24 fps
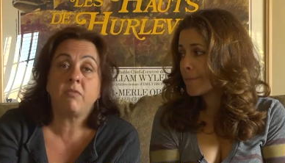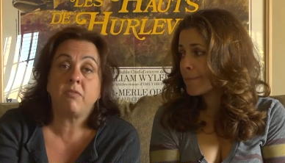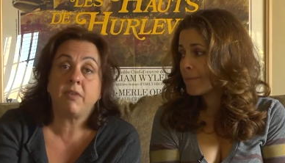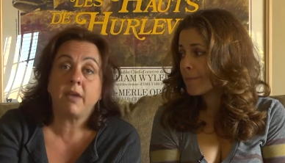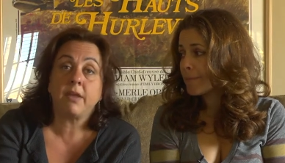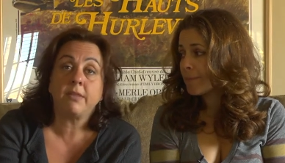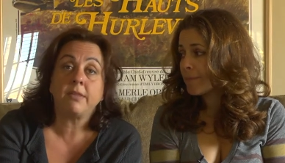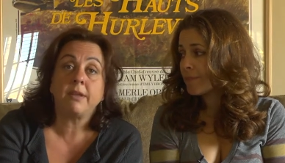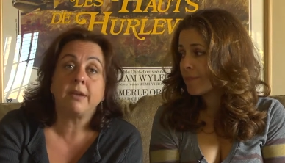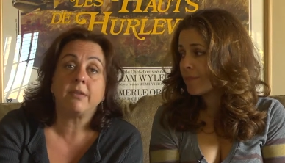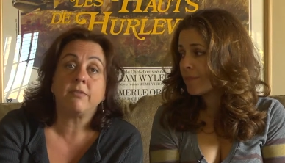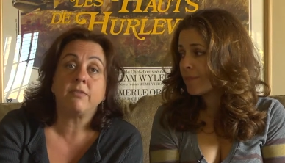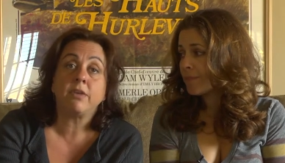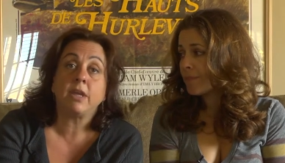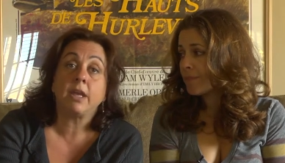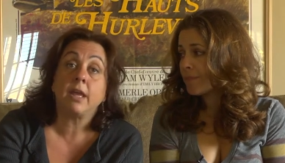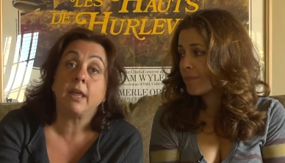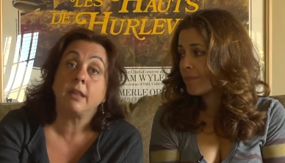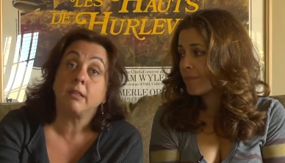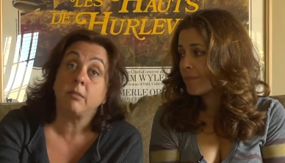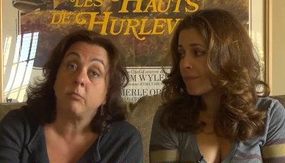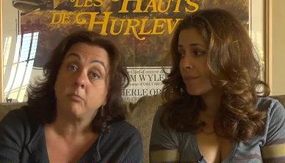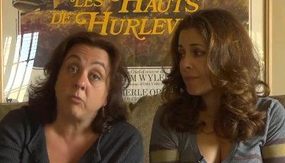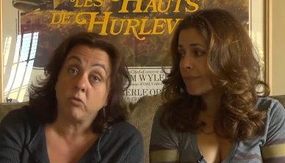Speaker 1: found that if you
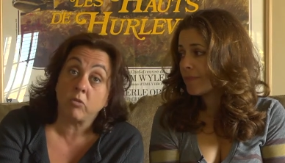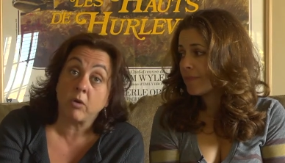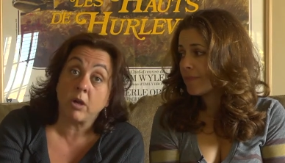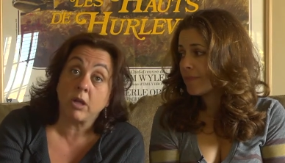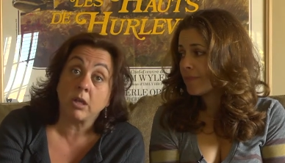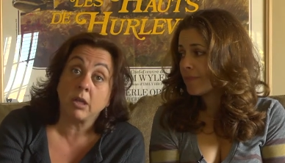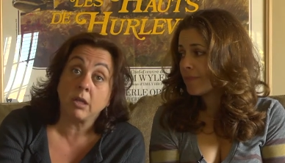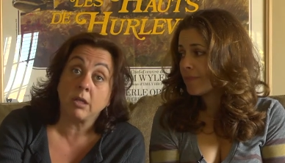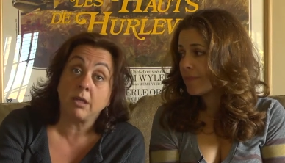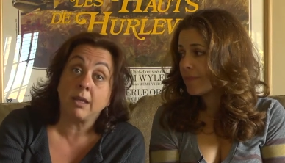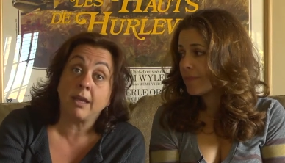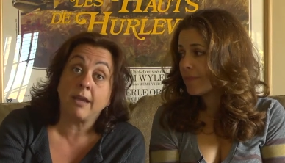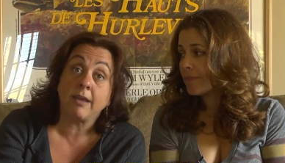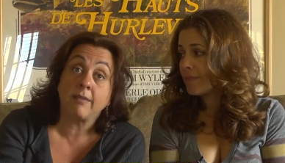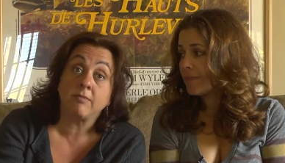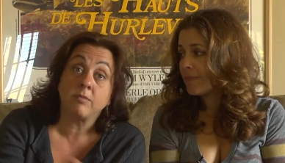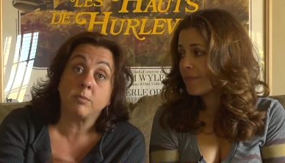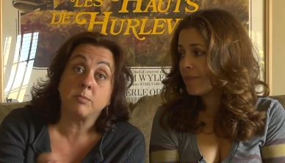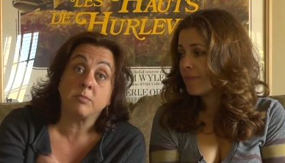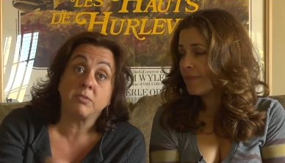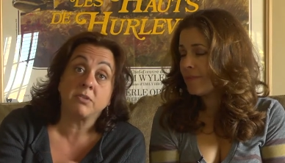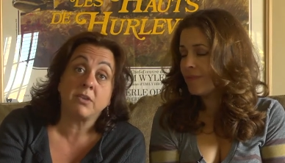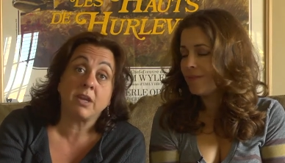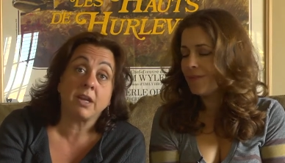get them drunk and you have
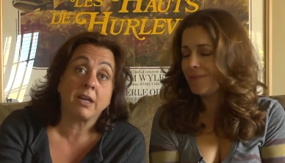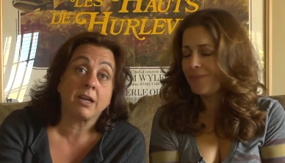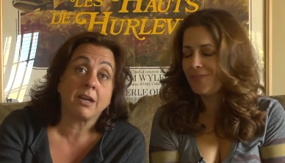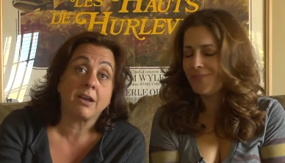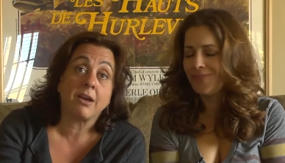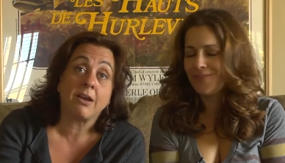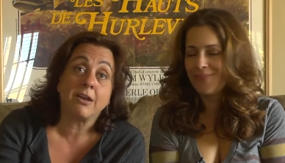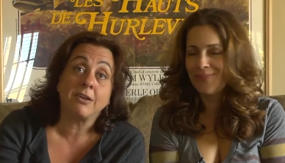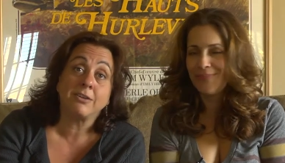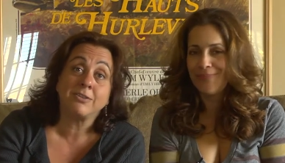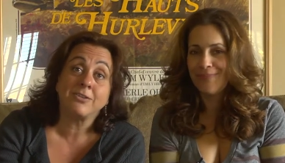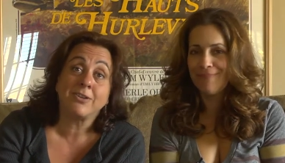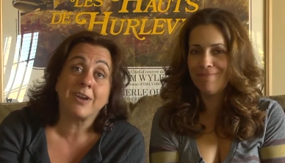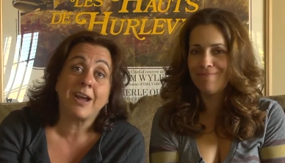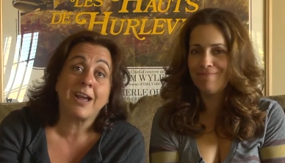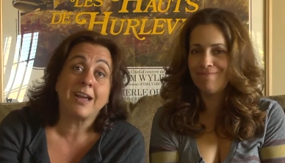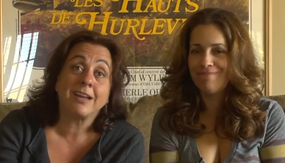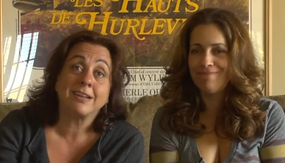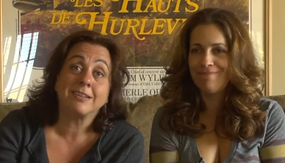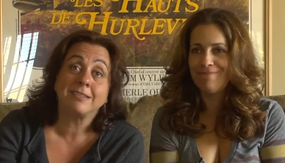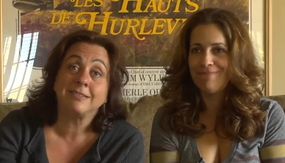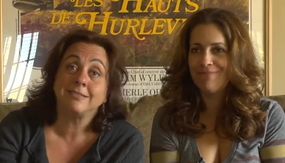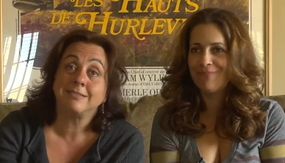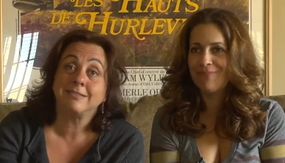them sign a
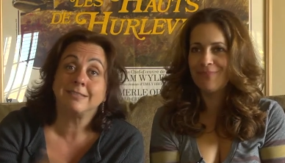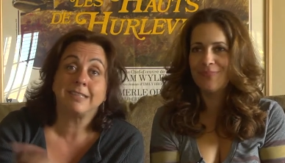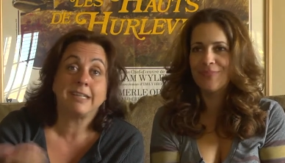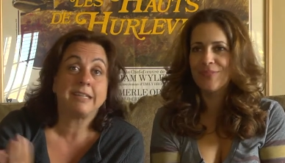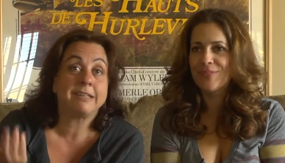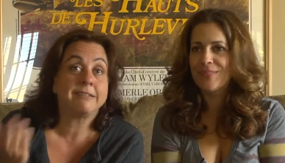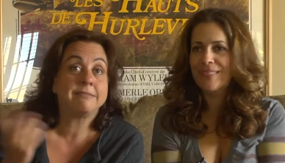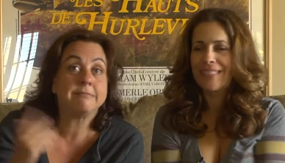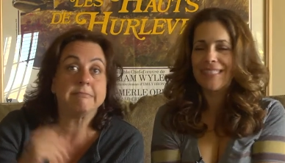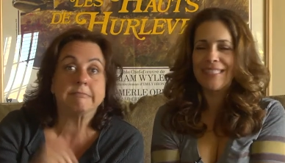contract, that...